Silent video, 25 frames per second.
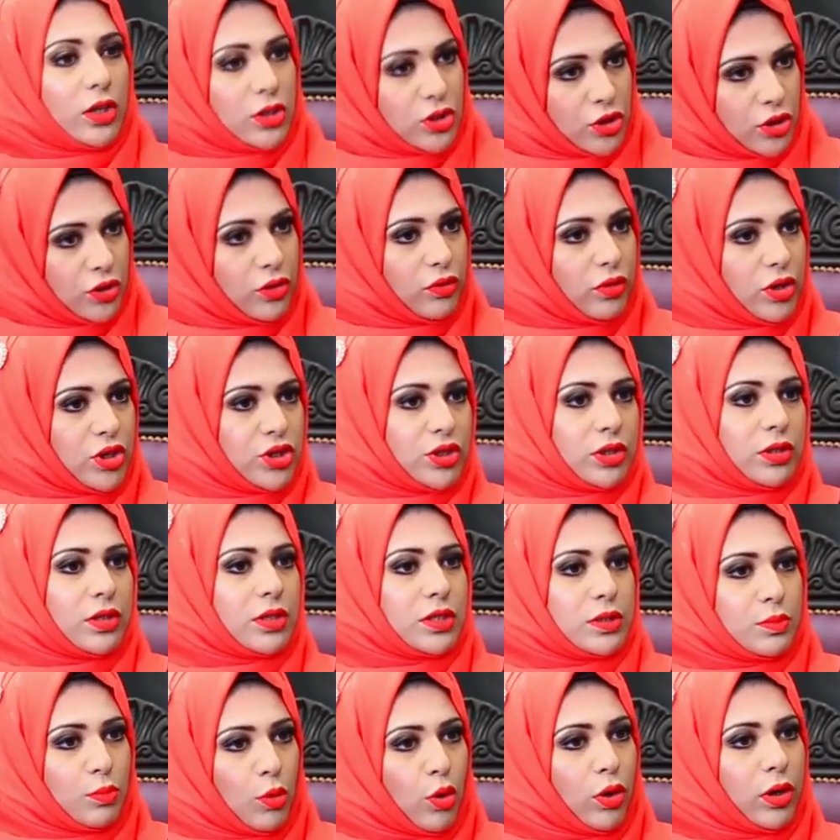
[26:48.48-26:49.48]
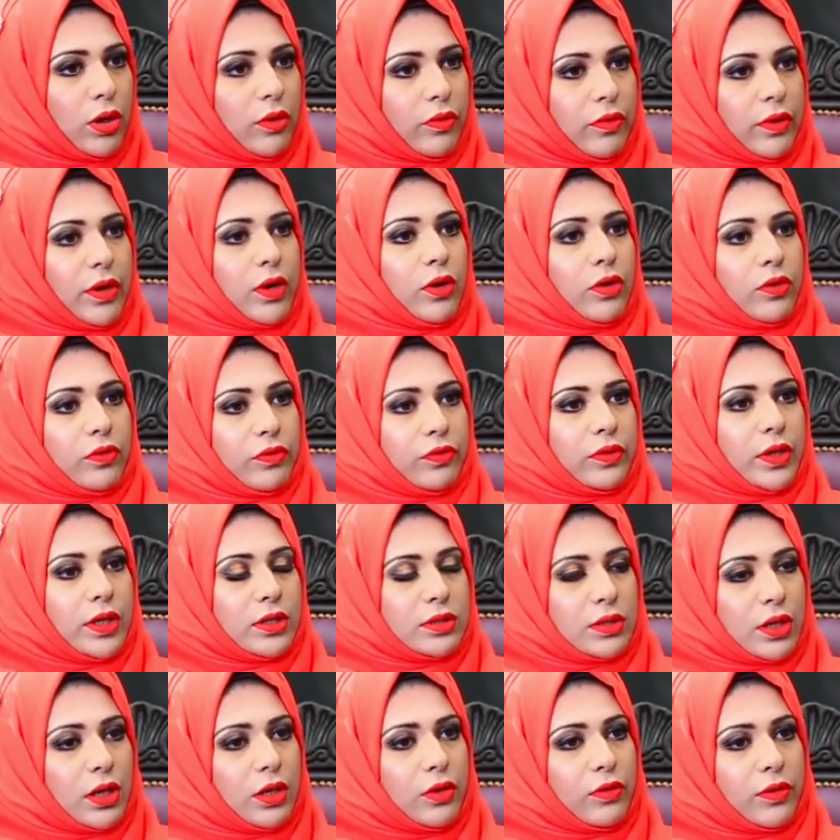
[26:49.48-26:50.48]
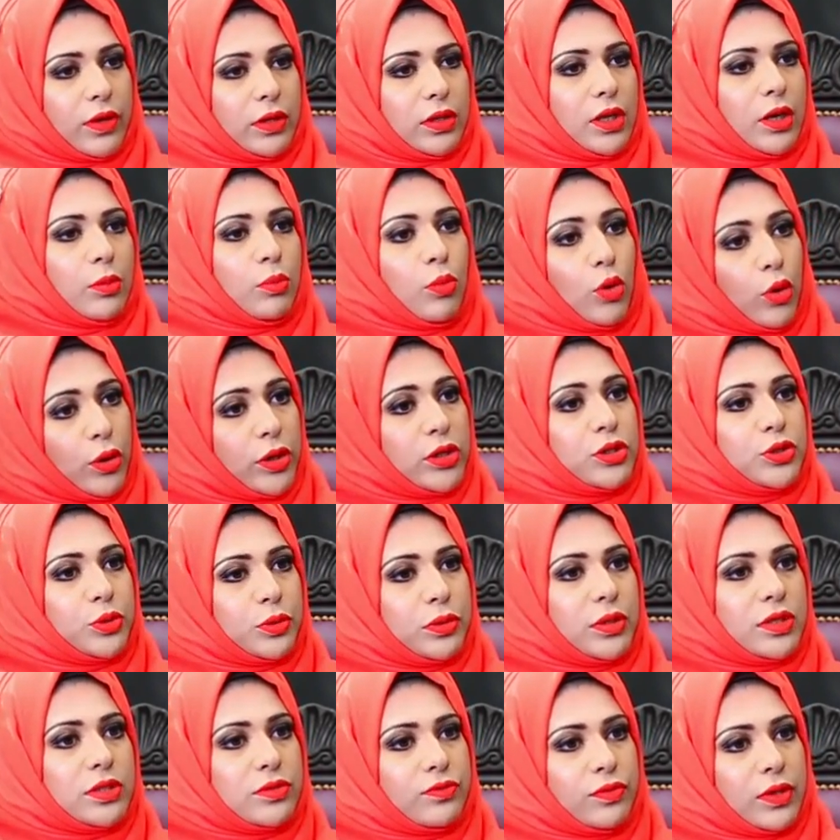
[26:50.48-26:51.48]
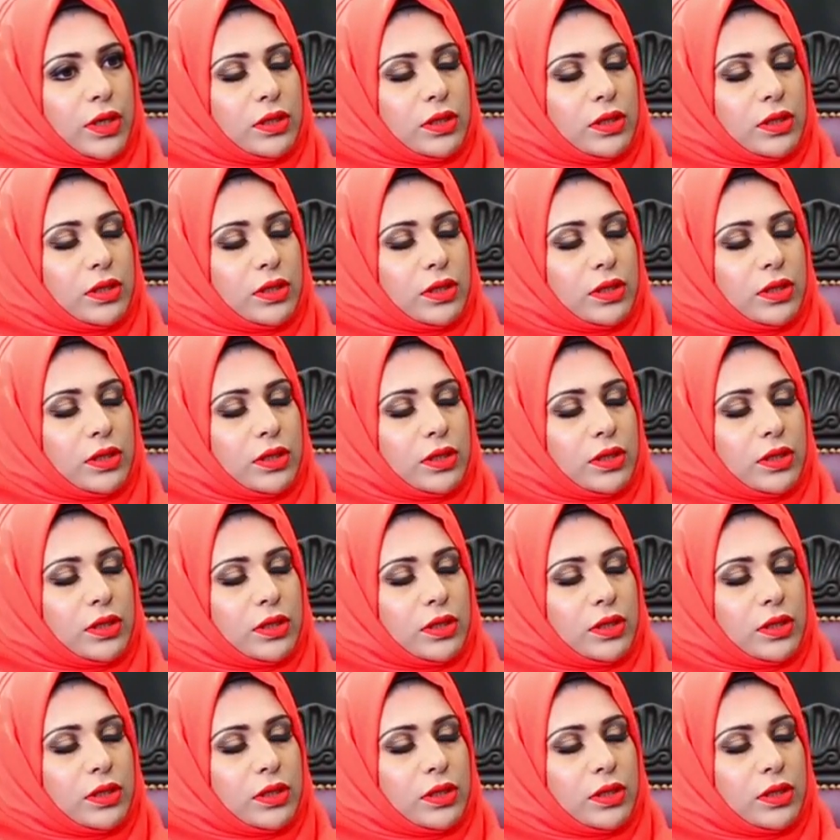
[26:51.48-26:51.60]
young generation is more aware of these things, and they're more into this